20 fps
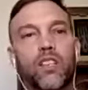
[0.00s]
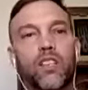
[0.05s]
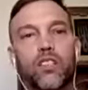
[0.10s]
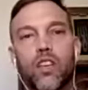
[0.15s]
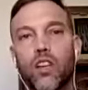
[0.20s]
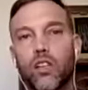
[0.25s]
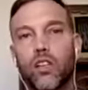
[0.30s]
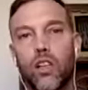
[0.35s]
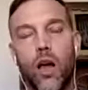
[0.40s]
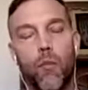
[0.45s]

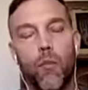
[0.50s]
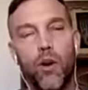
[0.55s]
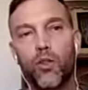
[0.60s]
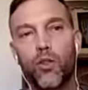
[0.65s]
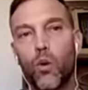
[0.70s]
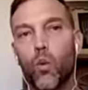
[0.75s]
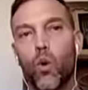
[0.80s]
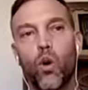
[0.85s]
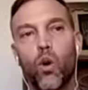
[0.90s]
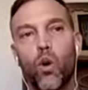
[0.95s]
conglomerate in the
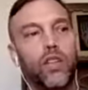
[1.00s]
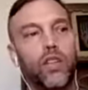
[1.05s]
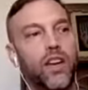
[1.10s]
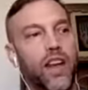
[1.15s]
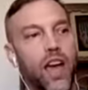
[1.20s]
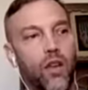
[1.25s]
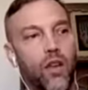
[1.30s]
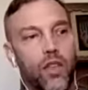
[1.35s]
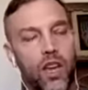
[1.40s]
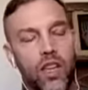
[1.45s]
world and now
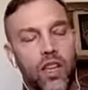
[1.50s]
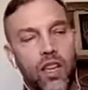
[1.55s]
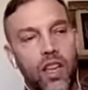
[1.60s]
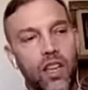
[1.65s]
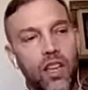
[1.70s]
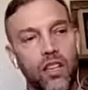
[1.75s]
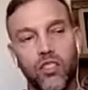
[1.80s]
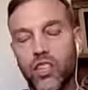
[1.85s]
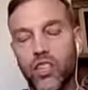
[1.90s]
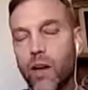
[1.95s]
that
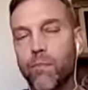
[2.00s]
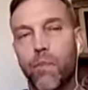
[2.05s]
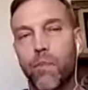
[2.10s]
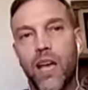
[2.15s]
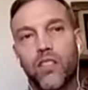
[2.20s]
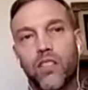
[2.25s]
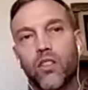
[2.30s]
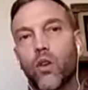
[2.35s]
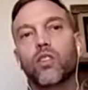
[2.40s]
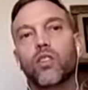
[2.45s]
jeff
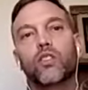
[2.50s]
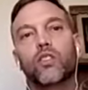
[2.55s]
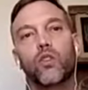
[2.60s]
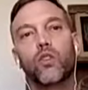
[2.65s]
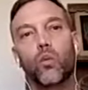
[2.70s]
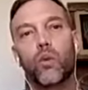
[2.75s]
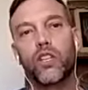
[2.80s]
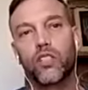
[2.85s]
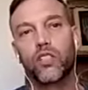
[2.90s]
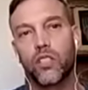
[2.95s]
bezos is the
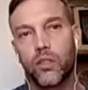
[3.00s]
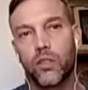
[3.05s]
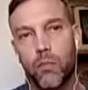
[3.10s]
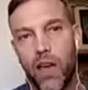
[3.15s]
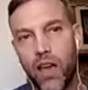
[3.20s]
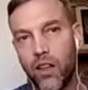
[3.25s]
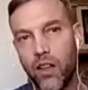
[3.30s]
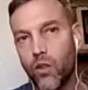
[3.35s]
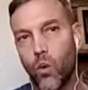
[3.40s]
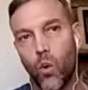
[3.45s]
richest man
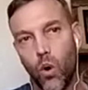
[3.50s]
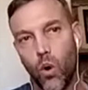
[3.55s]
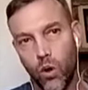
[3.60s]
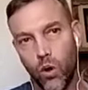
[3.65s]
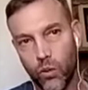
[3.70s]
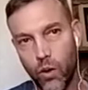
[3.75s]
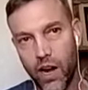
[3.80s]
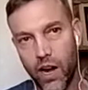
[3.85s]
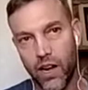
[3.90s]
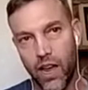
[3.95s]
in the world
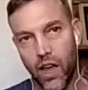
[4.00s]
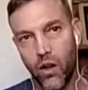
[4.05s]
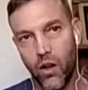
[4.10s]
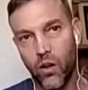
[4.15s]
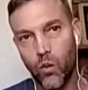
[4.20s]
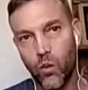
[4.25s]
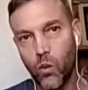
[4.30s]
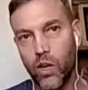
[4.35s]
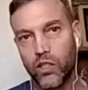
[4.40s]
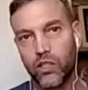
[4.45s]
right now
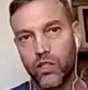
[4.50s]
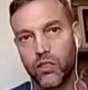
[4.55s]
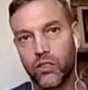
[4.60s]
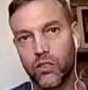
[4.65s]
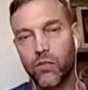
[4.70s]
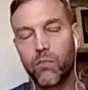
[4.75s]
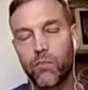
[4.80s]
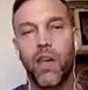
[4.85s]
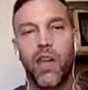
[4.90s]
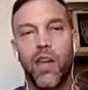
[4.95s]
which
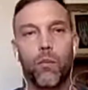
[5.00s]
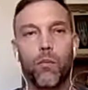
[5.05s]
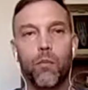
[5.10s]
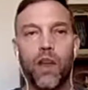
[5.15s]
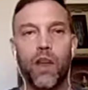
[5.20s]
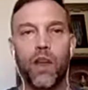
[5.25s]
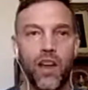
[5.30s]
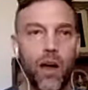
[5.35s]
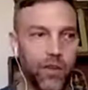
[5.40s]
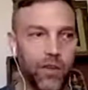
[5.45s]
may or may
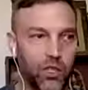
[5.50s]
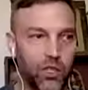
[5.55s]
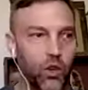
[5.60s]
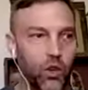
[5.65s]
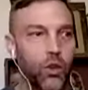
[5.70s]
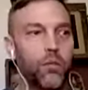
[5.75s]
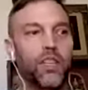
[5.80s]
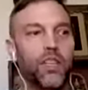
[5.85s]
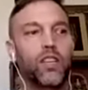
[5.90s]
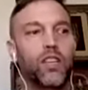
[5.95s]
not be true
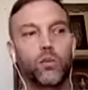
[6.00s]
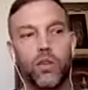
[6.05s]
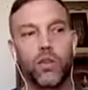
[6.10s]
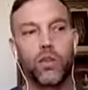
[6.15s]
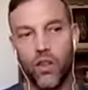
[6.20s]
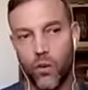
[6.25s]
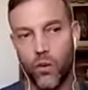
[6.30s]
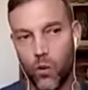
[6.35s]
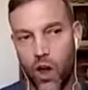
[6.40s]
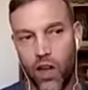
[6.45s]
because we know
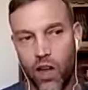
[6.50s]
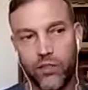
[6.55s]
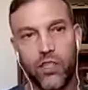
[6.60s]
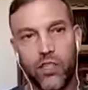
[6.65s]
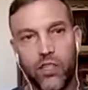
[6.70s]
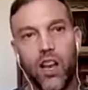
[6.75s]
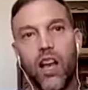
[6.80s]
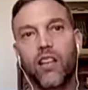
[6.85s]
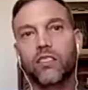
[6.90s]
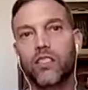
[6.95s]
the
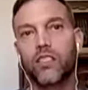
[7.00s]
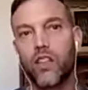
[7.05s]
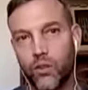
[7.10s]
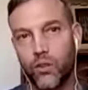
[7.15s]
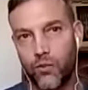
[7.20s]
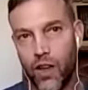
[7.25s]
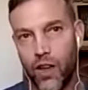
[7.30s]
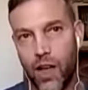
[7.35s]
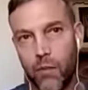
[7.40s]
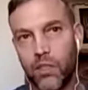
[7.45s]
rothschilds and those
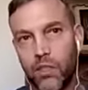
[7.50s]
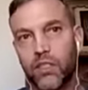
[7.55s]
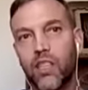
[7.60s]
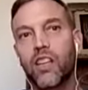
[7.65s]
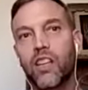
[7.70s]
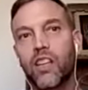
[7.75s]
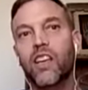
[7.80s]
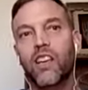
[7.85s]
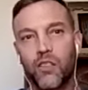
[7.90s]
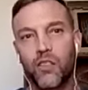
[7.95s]
families and
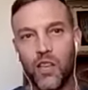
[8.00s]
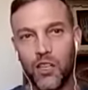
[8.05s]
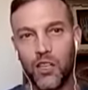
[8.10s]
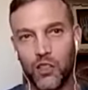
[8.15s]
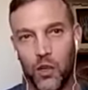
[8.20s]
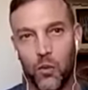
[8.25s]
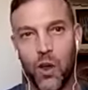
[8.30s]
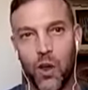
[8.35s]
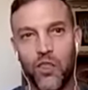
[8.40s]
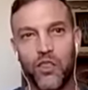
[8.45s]
things that
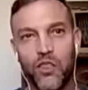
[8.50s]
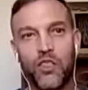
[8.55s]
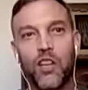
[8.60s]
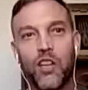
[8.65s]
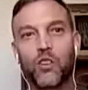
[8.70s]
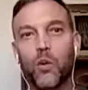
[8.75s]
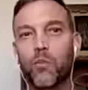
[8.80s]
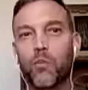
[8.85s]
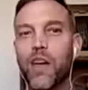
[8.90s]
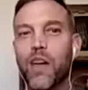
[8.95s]
run the
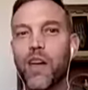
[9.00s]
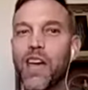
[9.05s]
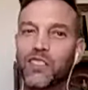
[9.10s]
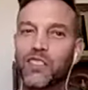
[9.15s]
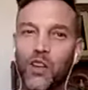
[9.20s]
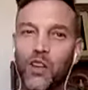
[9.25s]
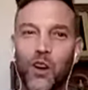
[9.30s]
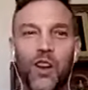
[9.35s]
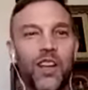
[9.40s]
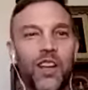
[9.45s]
central banks
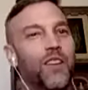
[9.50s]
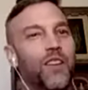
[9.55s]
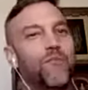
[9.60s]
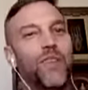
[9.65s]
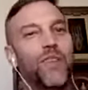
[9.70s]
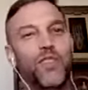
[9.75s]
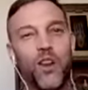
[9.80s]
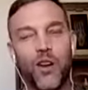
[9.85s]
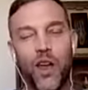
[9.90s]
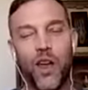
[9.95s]
are but
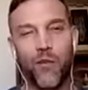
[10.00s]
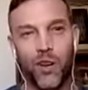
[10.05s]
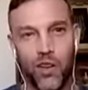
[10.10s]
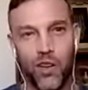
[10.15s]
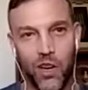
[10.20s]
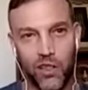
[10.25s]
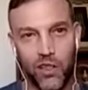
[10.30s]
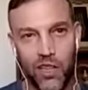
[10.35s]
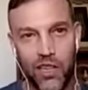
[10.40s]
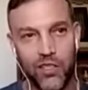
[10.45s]
they're never going to
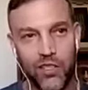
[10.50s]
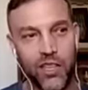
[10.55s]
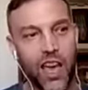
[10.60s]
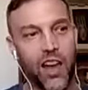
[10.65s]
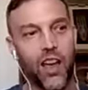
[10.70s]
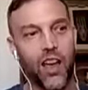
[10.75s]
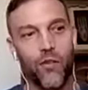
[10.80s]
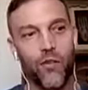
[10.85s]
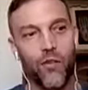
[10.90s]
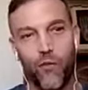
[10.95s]
list that
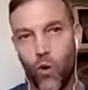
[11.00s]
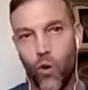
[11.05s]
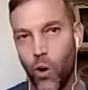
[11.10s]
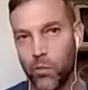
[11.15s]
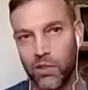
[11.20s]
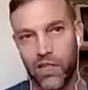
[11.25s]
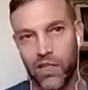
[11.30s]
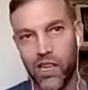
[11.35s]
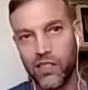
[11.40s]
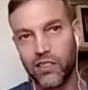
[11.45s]
on the Forbes yeah
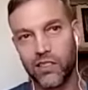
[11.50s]
list. you're